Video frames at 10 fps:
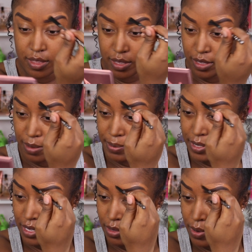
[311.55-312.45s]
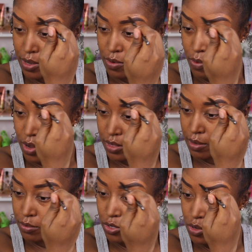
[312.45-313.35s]
the lip sync the way you'd want
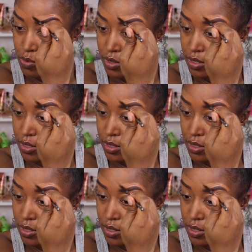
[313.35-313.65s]
them to when